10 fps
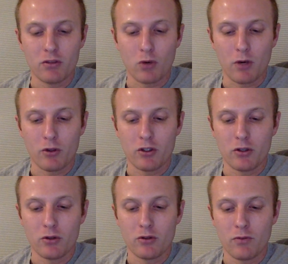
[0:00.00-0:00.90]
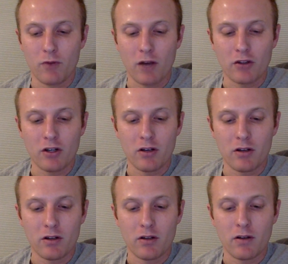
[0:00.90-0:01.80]
Wormwood used, freshen,
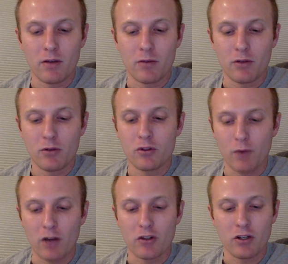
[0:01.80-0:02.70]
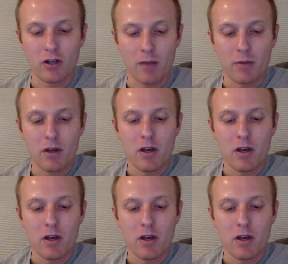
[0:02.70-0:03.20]
um, used to freshen it up